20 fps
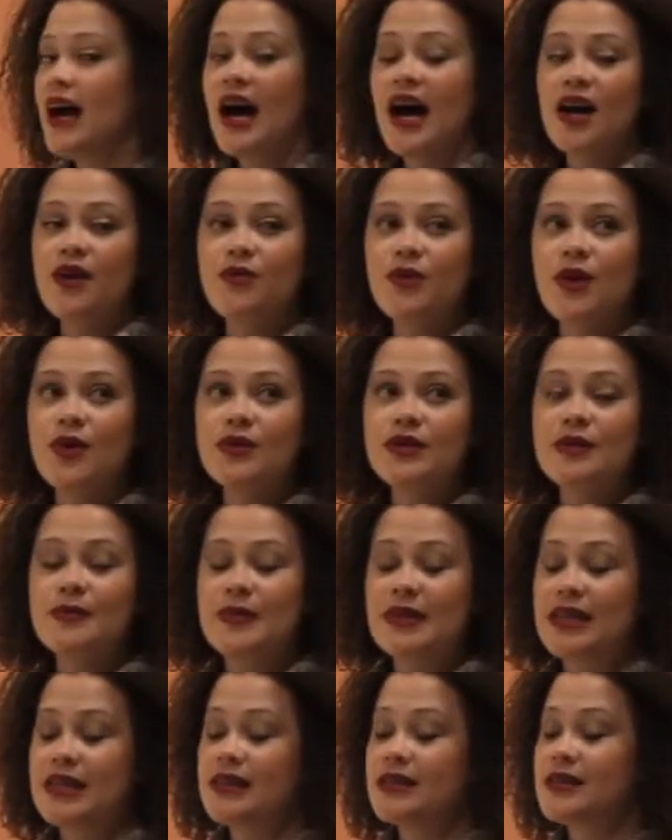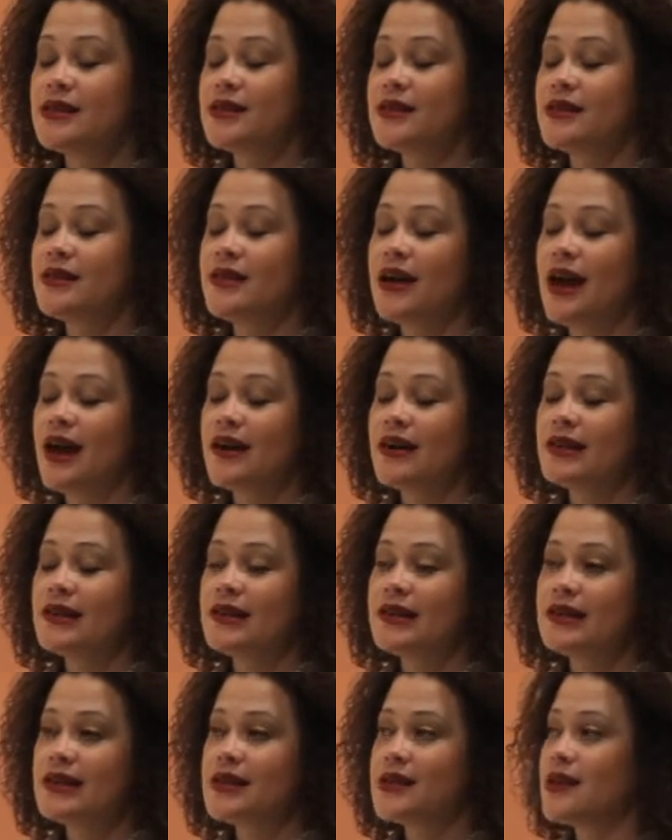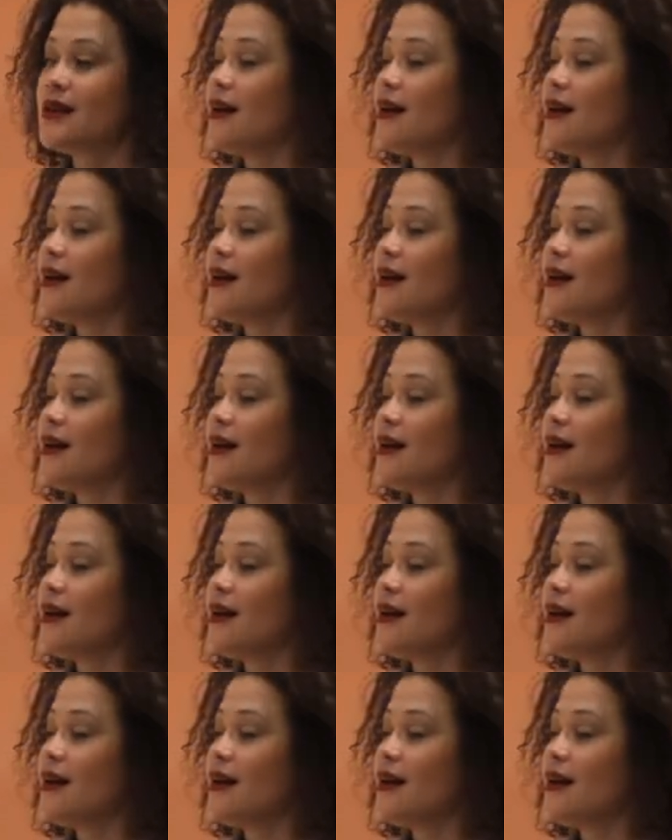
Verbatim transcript: I wrote a piece that is